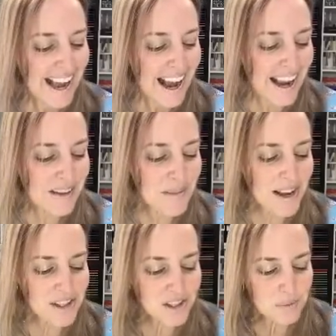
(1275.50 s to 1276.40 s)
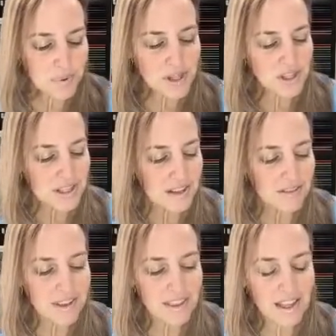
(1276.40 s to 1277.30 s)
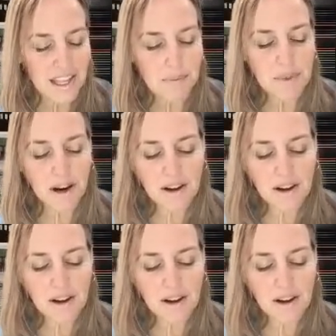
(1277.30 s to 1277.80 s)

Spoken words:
I'm actually appreciative that they keep their